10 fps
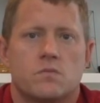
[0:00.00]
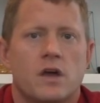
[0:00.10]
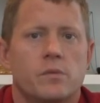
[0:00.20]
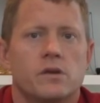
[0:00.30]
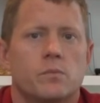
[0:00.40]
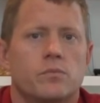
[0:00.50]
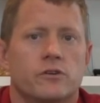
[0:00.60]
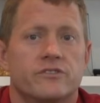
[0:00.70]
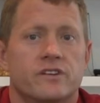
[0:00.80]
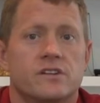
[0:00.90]
maybe a
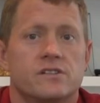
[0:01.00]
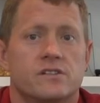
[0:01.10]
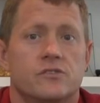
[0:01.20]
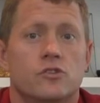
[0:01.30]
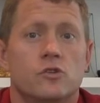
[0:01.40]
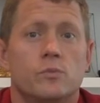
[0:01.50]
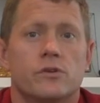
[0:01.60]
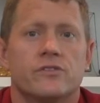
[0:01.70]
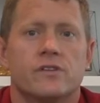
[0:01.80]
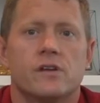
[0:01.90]
percent to two
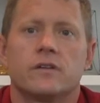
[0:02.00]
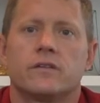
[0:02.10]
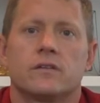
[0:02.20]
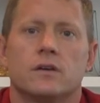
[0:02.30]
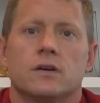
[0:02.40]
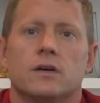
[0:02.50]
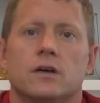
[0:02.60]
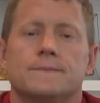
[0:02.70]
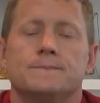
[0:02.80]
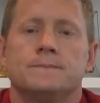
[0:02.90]
percent.
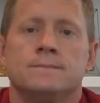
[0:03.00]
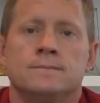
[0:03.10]
Um,